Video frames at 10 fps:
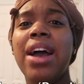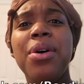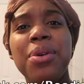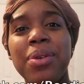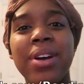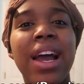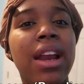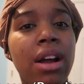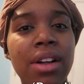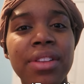Oh,
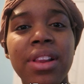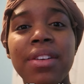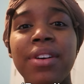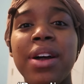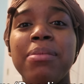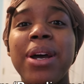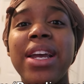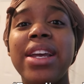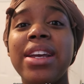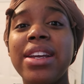and all the love on
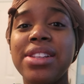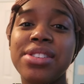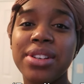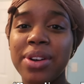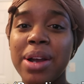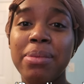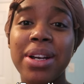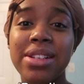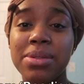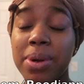my
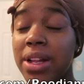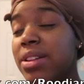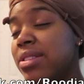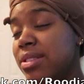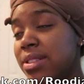Instagram as well.